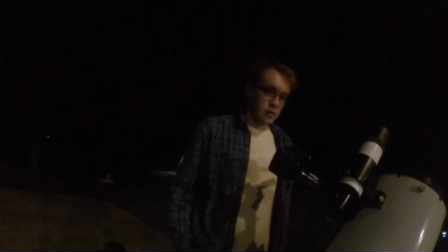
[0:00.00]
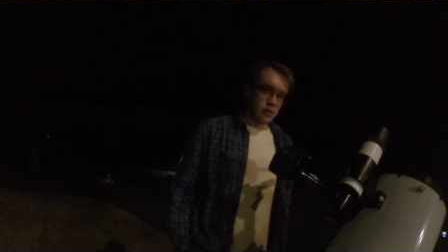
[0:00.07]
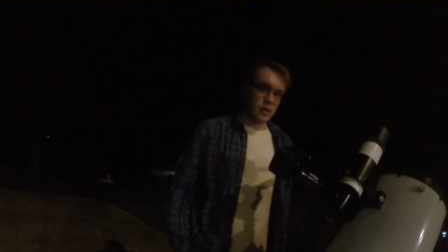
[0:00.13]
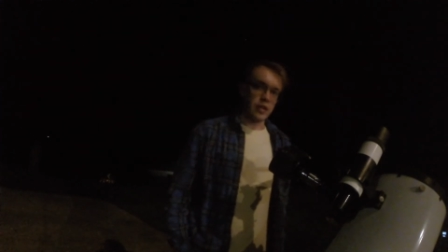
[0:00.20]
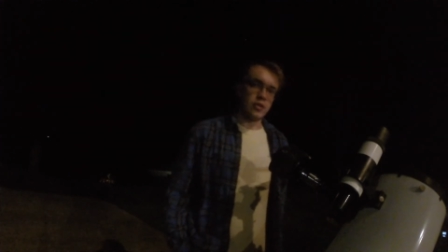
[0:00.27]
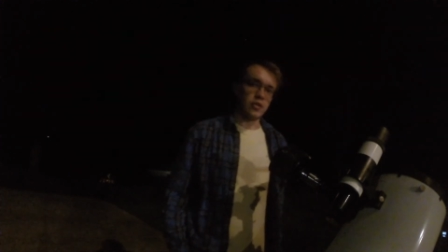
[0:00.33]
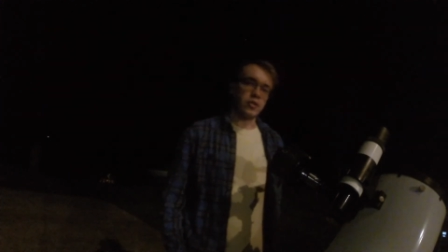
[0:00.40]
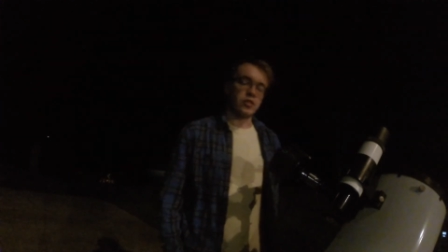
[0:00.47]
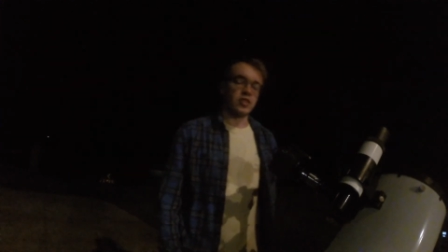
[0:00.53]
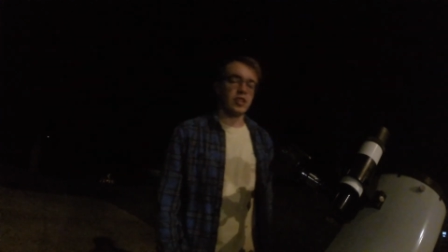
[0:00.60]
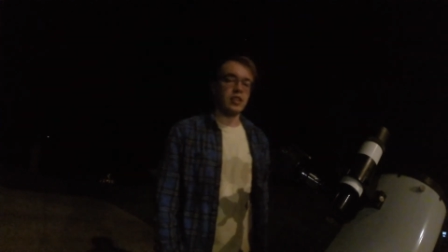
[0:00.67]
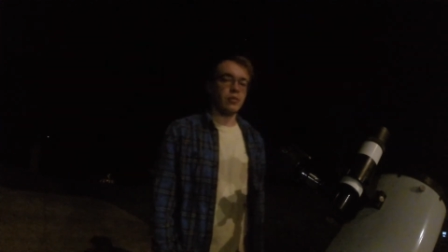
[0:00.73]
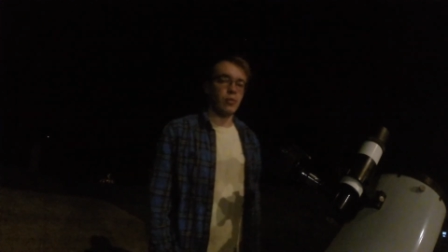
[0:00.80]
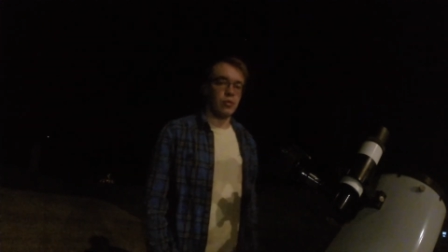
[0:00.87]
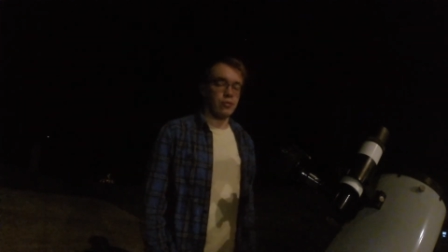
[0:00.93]
Now you can see
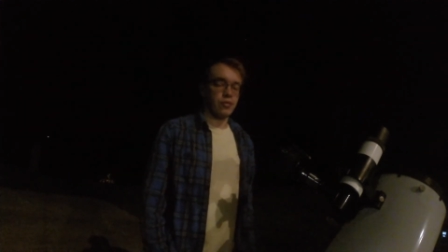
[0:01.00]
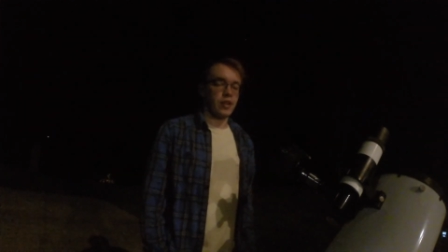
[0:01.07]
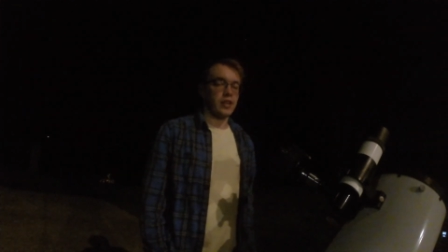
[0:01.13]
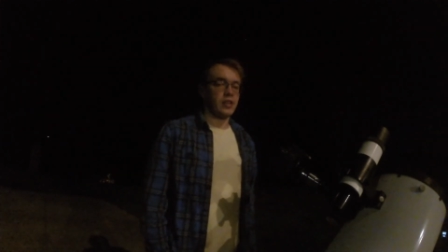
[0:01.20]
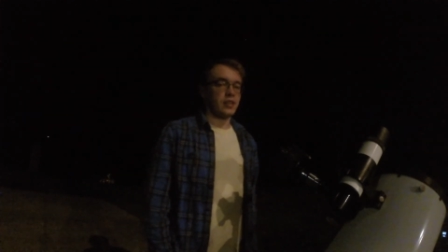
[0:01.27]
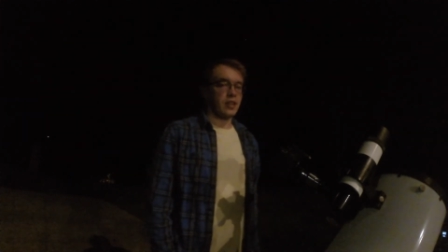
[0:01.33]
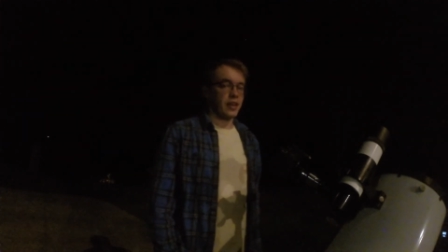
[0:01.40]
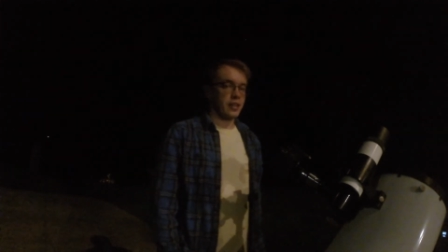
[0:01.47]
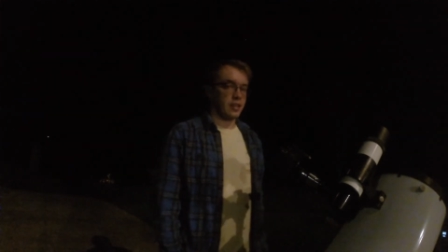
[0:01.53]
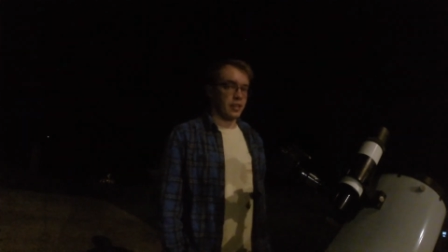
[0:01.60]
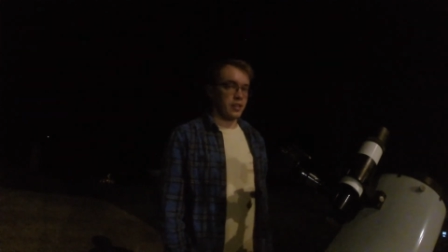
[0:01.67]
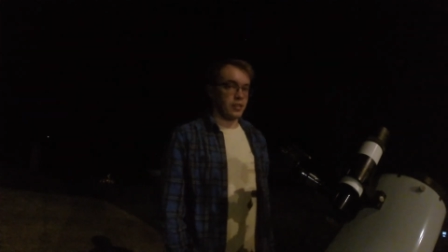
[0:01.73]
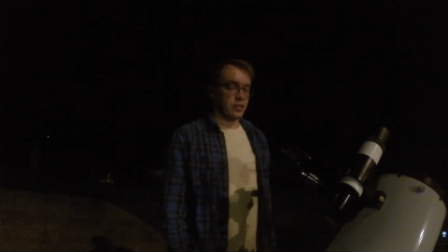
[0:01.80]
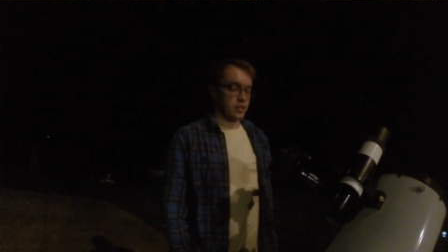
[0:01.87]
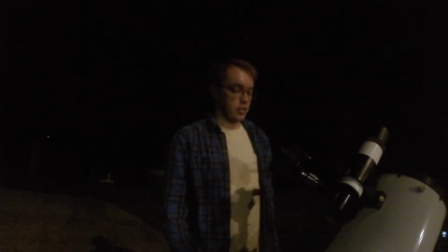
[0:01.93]
that we're finally kind of
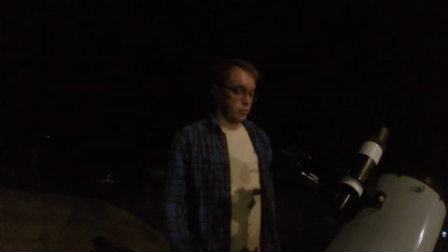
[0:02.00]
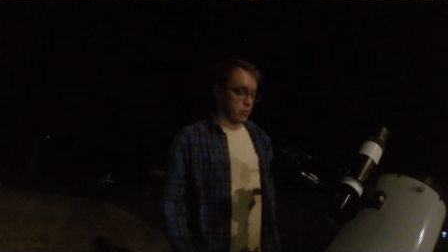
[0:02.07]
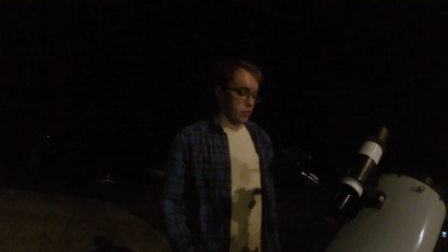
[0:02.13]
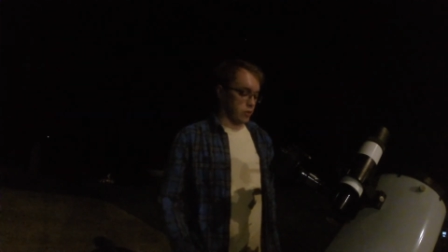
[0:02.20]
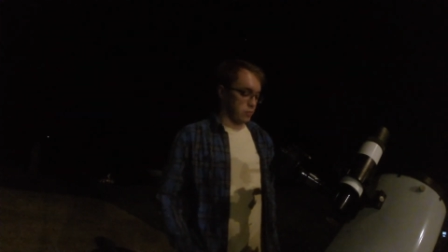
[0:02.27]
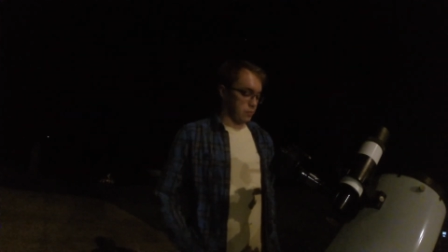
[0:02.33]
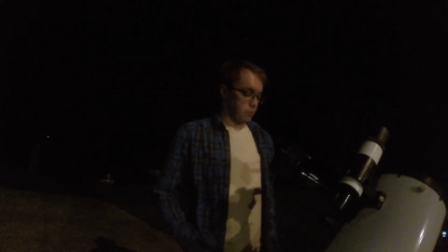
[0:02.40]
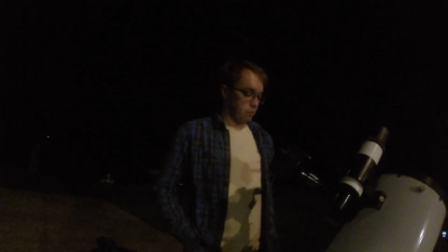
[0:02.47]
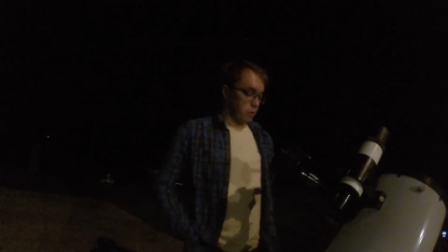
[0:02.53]
getting somewhere,